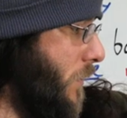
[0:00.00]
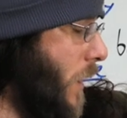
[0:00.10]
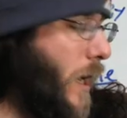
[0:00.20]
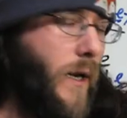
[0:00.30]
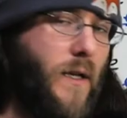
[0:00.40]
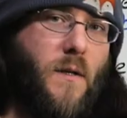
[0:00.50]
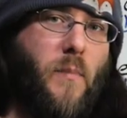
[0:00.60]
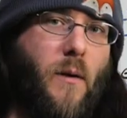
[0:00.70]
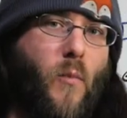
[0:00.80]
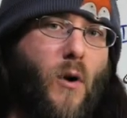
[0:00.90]
taught, is a
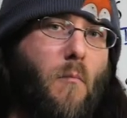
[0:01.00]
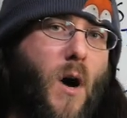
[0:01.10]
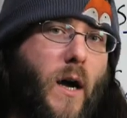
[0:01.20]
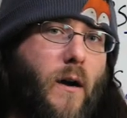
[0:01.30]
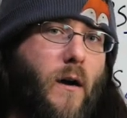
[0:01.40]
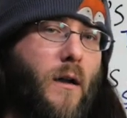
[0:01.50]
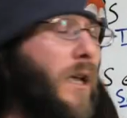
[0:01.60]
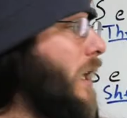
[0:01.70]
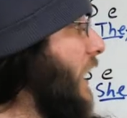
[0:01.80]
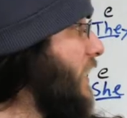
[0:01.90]
bit more modern.
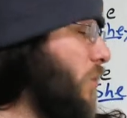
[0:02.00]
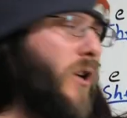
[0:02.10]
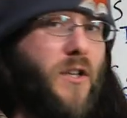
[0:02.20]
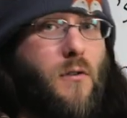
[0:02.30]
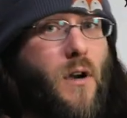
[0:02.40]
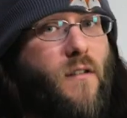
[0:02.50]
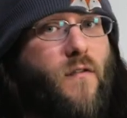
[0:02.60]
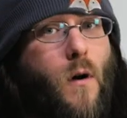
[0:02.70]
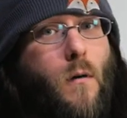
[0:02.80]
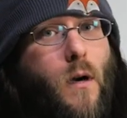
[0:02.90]
It's more
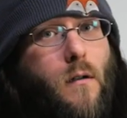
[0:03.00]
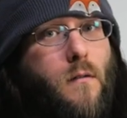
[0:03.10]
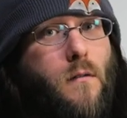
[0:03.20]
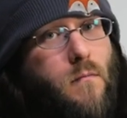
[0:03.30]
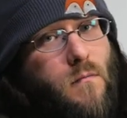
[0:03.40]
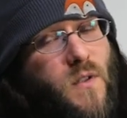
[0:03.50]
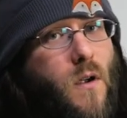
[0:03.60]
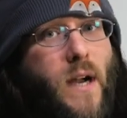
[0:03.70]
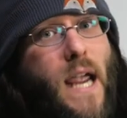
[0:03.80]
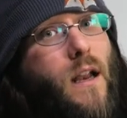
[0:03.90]
straightforward. It's
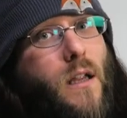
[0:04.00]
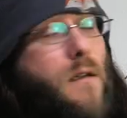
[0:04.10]
okay to